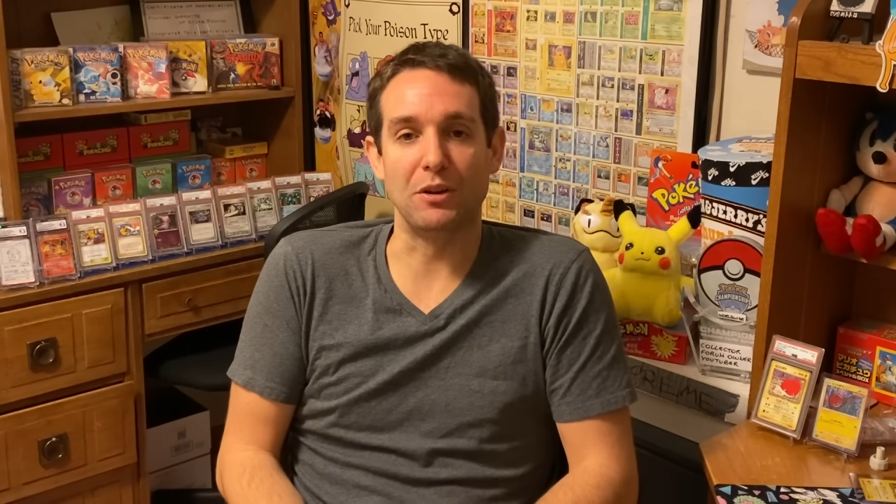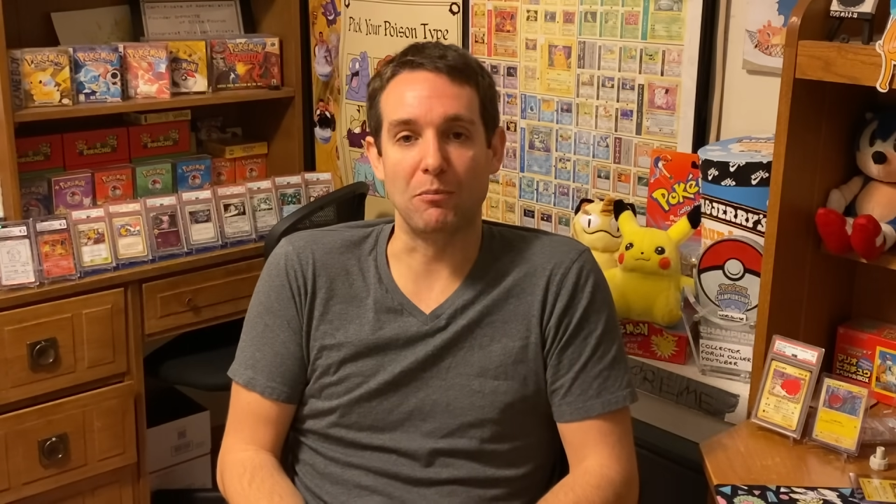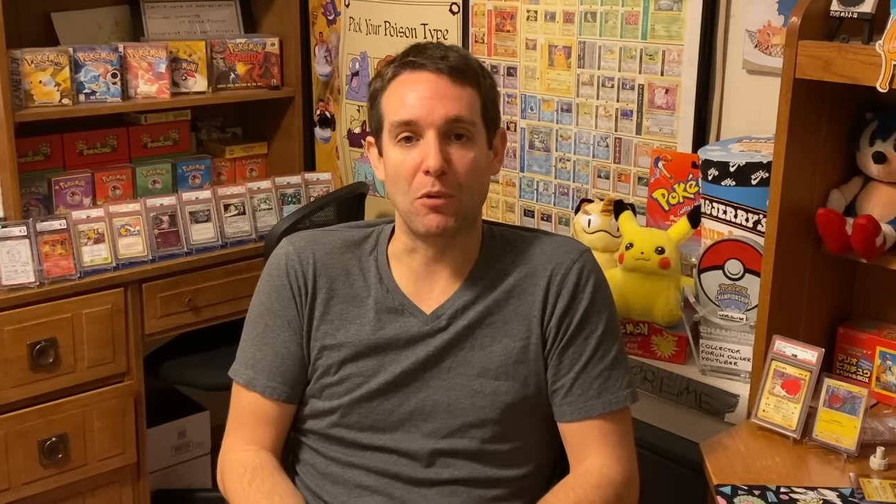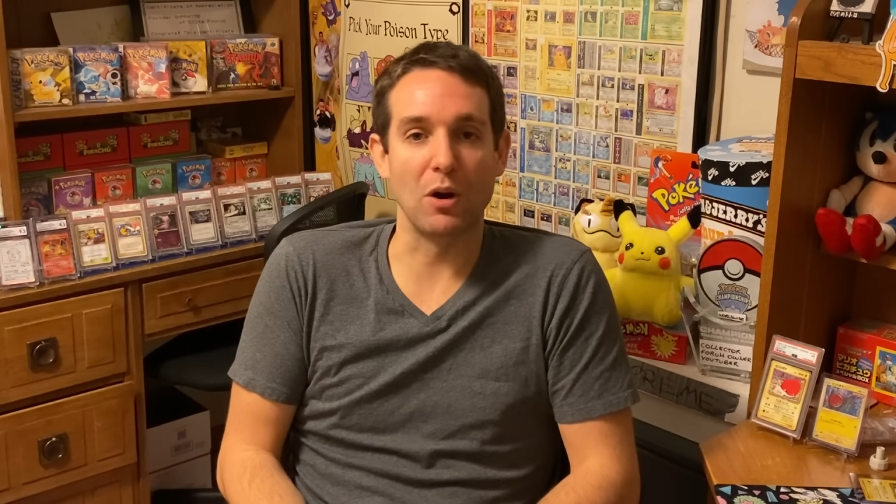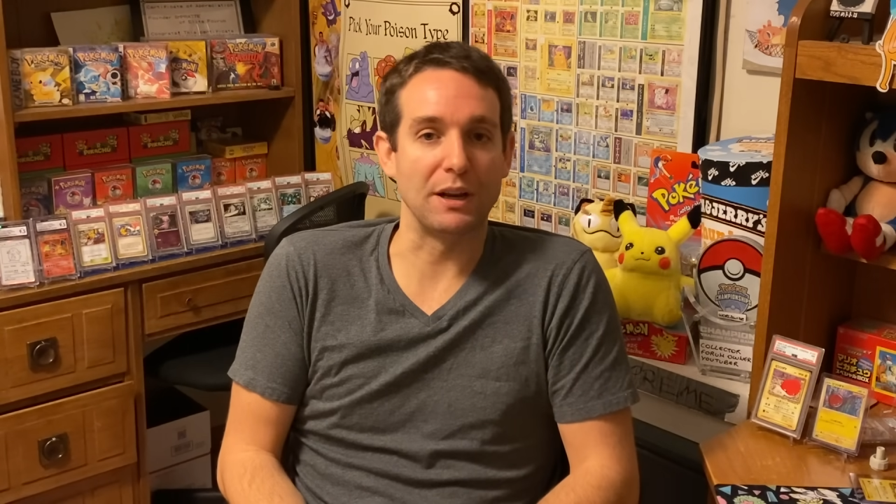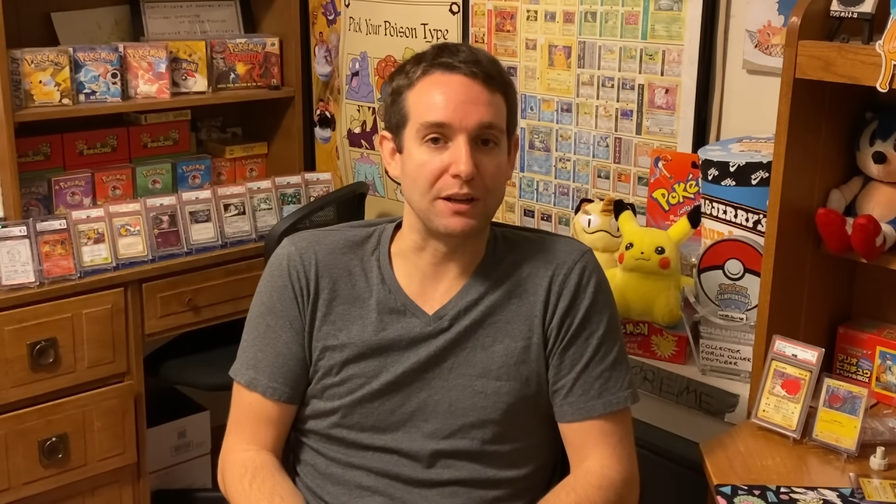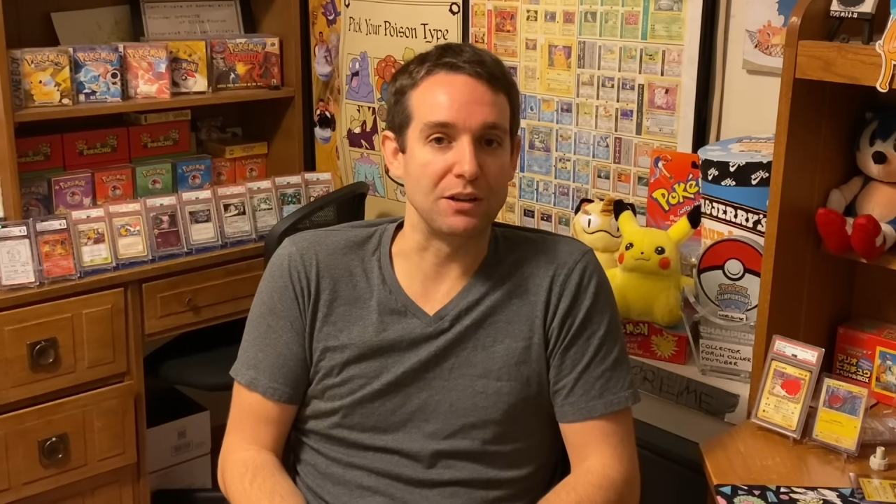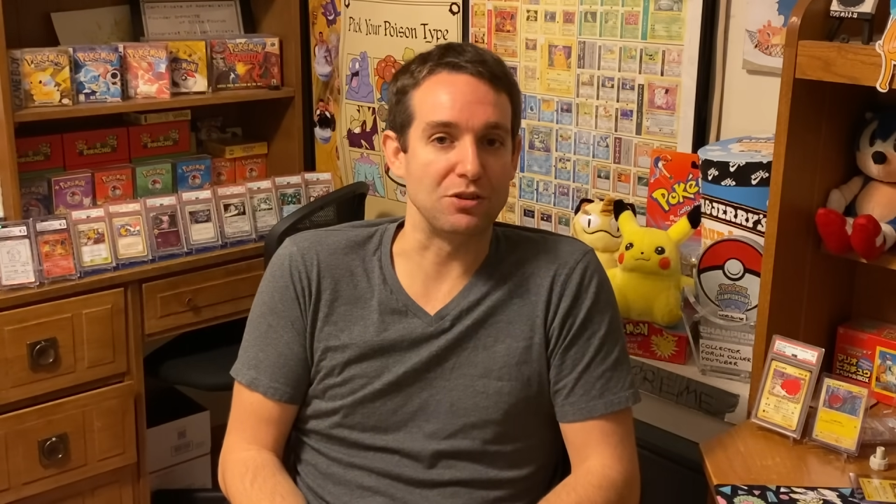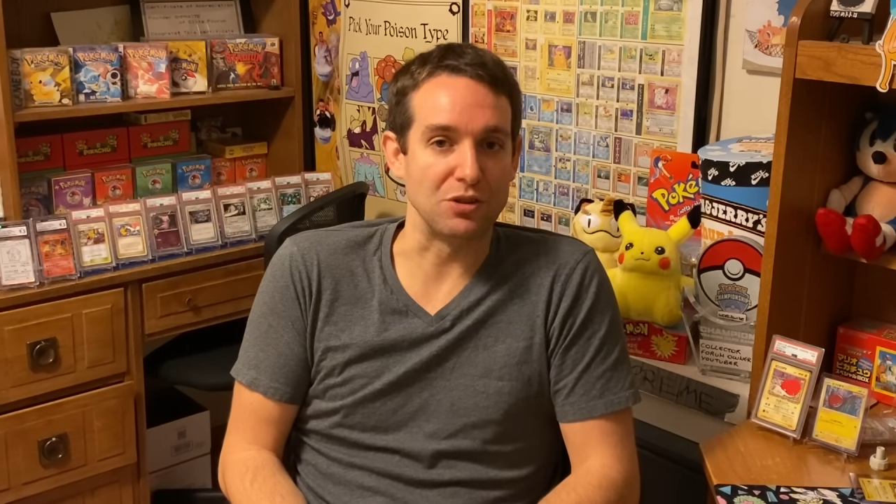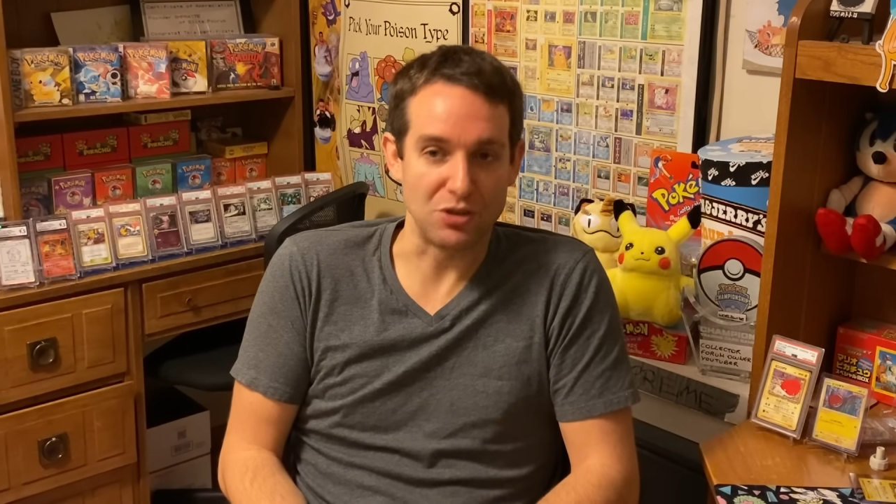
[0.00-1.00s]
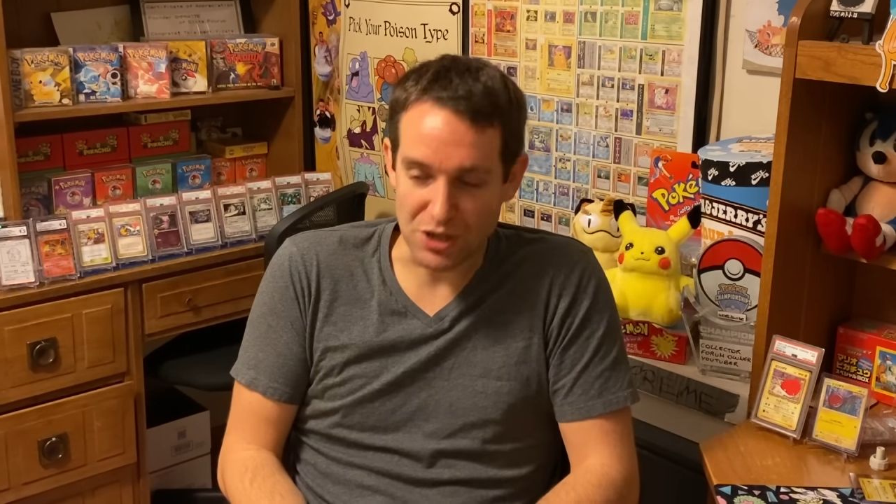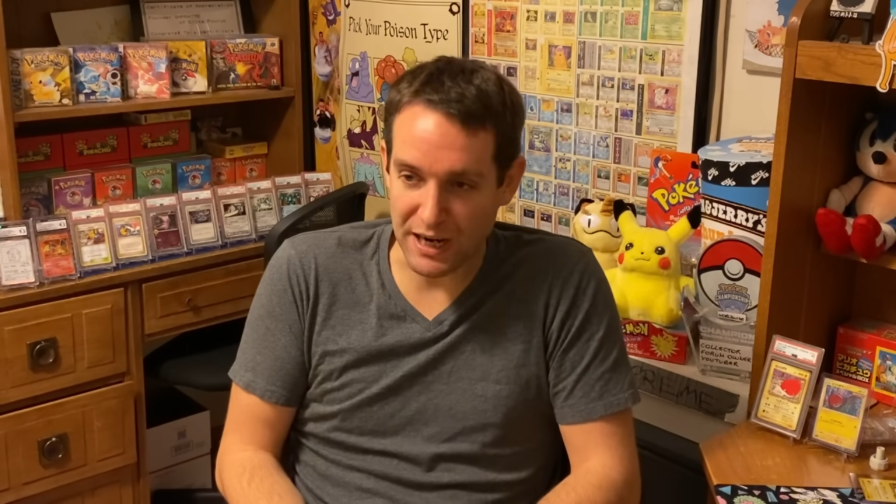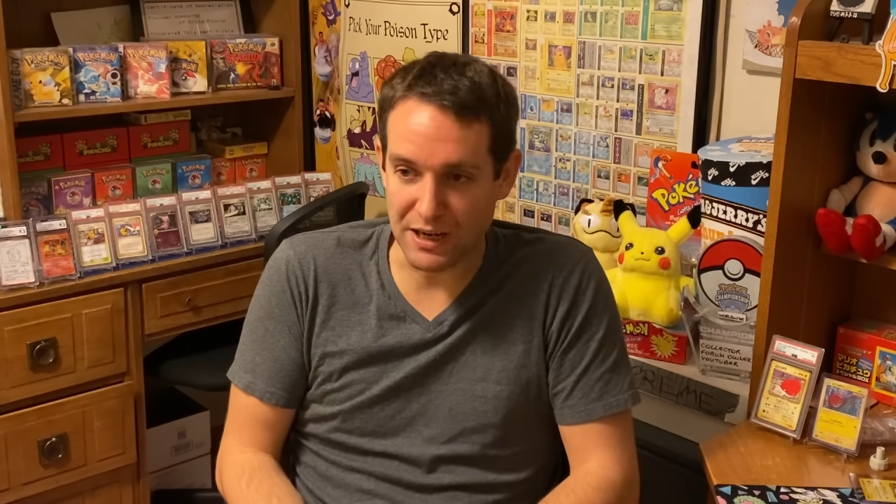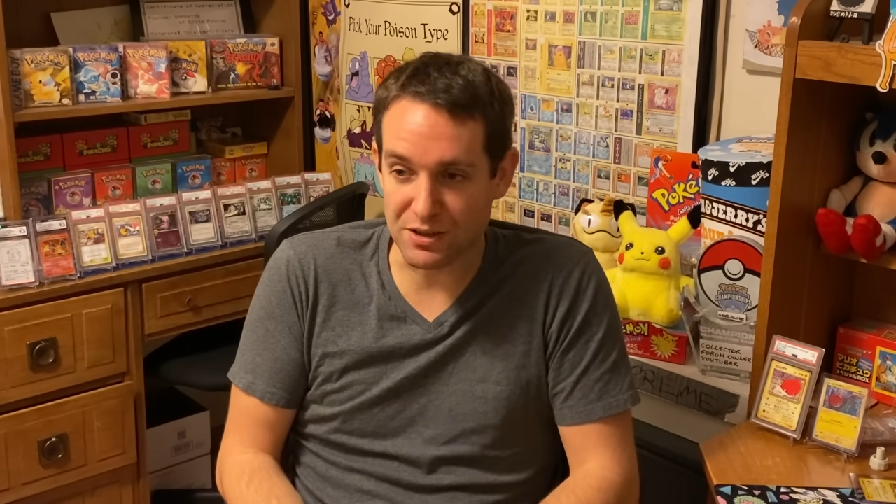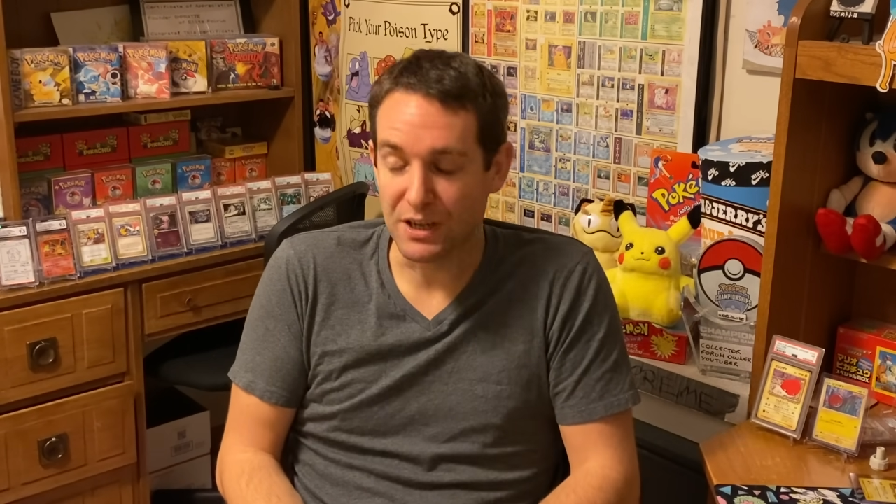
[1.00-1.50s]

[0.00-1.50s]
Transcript: the market conditions change.